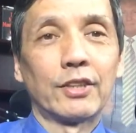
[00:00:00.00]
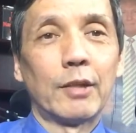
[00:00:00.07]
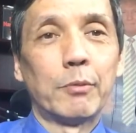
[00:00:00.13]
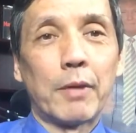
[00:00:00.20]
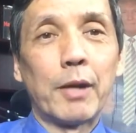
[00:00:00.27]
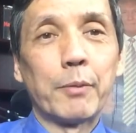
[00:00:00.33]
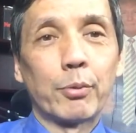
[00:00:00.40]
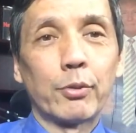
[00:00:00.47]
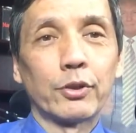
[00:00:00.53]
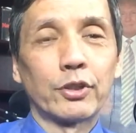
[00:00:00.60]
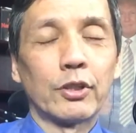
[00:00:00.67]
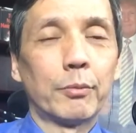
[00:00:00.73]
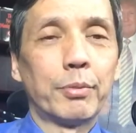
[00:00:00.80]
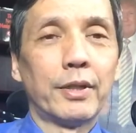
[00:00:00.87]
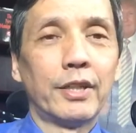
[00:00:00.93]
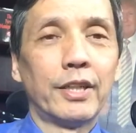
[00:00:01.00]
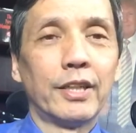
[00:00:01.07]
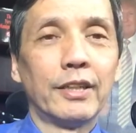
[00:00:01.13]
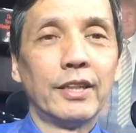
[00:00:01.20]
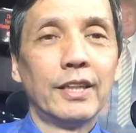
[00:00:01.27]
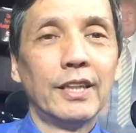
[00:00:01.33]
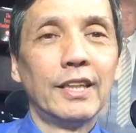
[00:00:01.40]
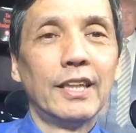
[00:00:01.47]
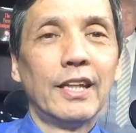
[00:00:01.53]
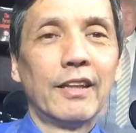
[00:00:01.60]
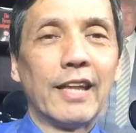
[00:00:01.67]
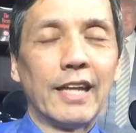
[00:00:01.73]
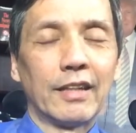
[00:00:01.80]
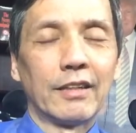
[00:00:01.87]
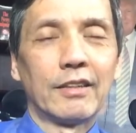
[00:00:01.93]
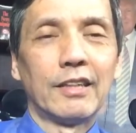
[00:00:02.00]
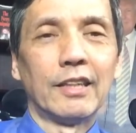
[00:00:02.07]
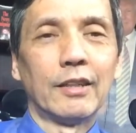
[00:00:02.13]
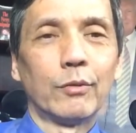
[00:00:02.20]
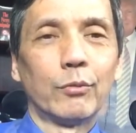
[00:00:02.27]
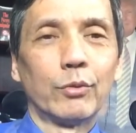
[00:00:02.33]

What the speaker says: in my personal opinion, that we're